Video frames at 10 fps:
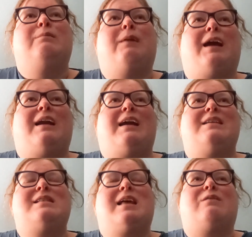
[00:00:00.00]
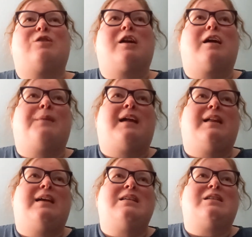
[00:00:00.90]
mayonnaise, that weren't on my
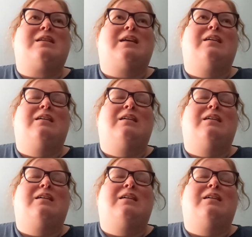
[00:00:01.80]
list.